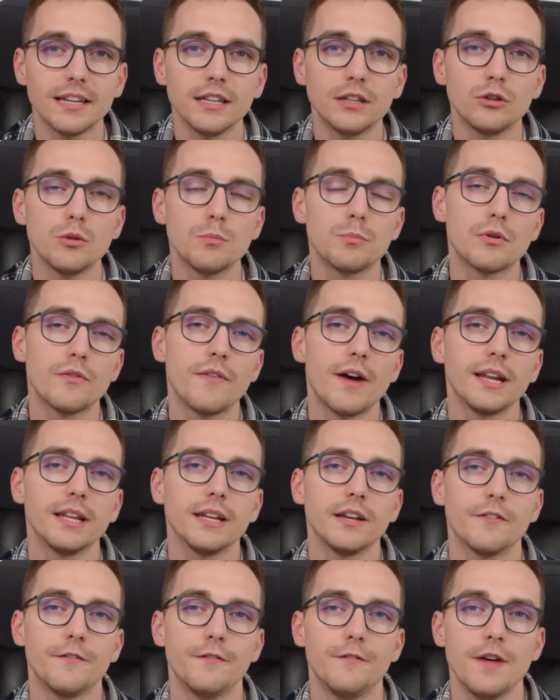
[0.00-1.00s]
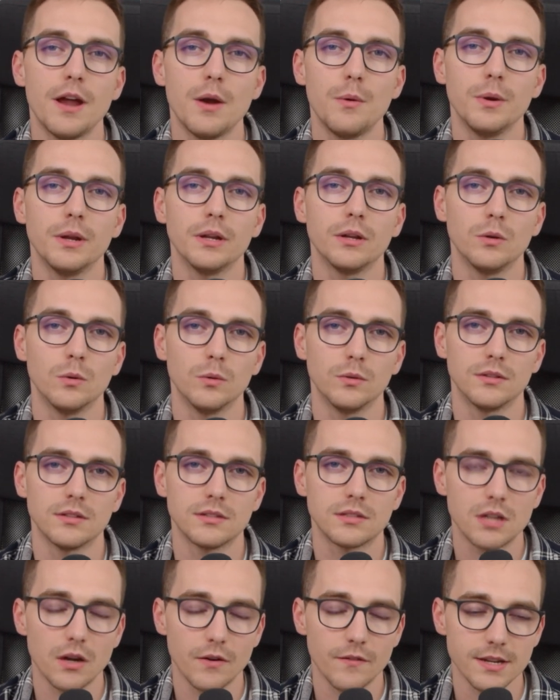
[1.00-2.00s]
it to providing a very good
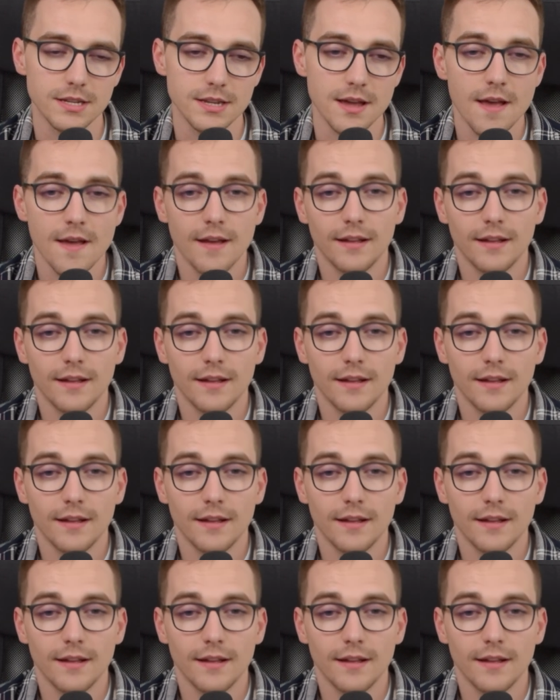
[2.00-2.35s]
service.